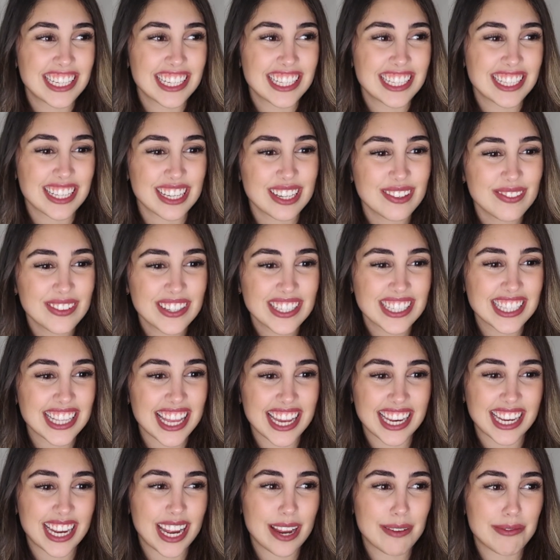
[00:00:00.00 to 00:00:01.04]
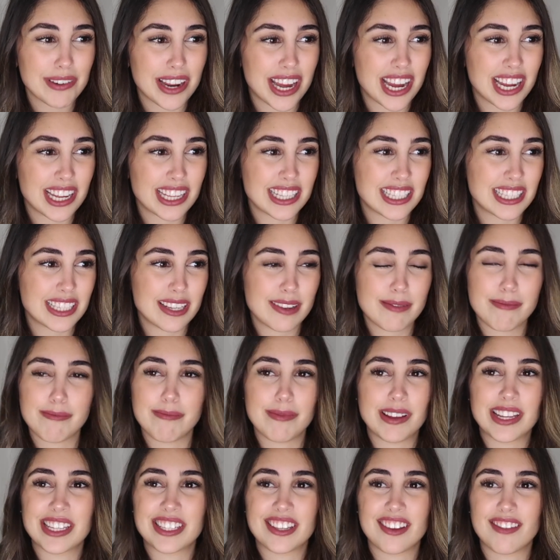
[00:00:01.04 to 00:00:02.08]
It's almost like I'm not a
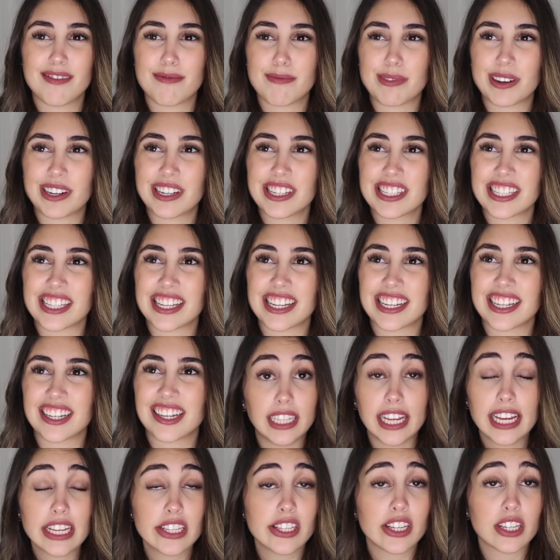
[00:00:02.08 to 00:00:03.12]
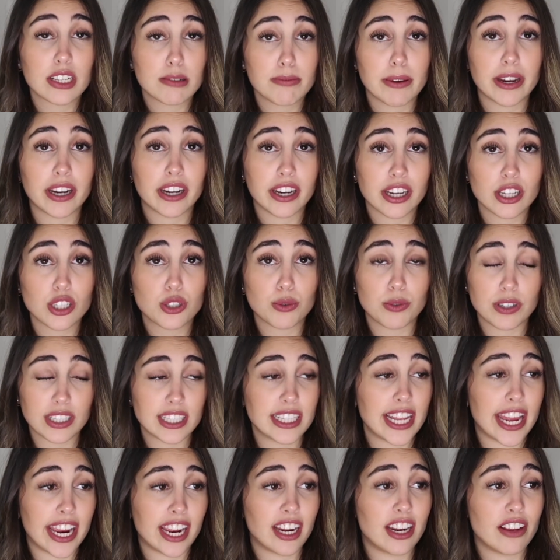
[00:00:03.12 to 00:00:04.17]
submissive person. This experience was
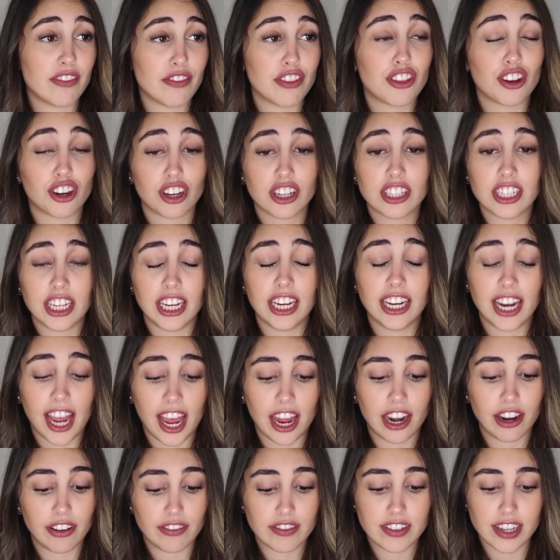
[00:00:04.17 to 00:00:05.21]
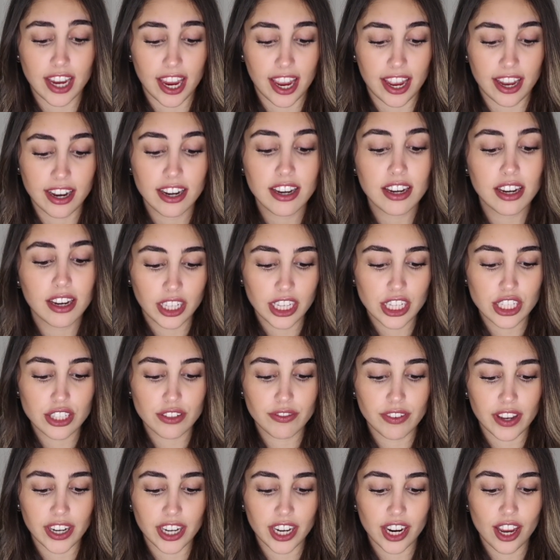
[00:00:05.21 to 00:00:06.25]
-13 out of 10. This
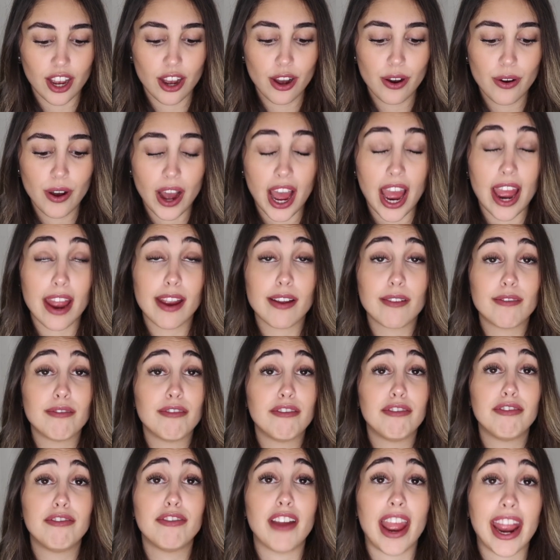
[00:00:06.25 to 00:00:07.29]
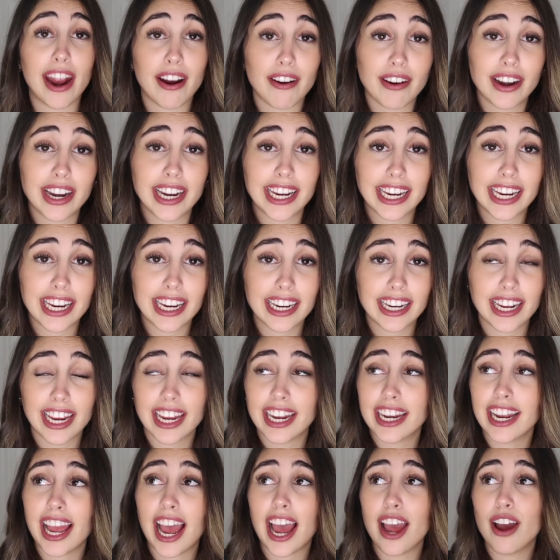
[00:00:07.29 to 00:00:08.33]
video, I am very
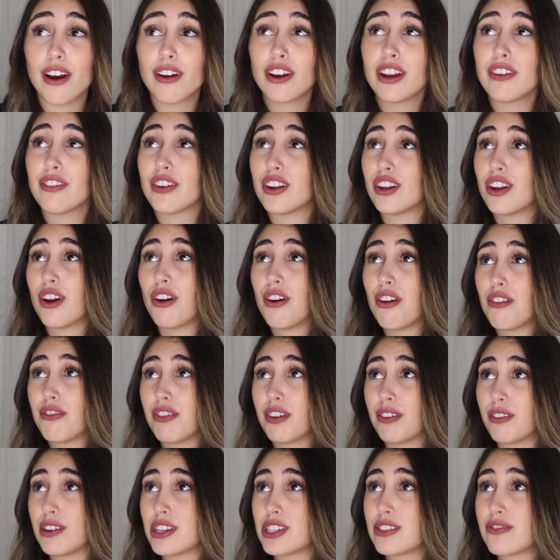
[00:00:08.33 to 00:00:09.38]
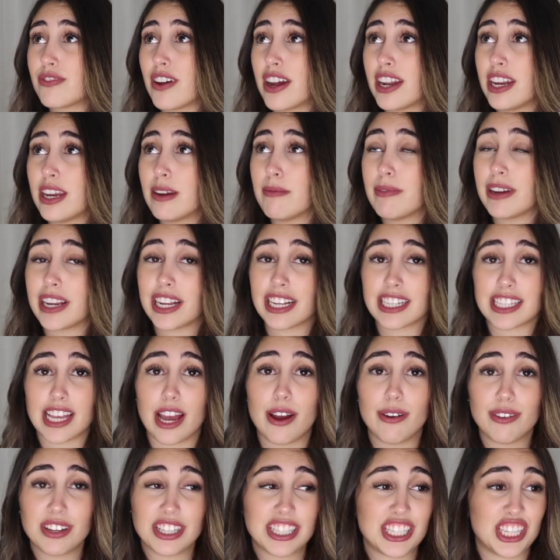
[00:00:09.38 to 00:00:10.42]
heated. I don't even know if it was funny because
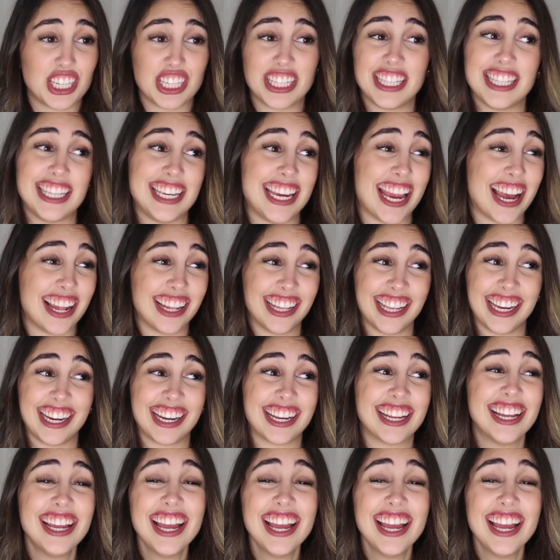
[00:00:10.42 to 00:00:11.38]
I was just yelling.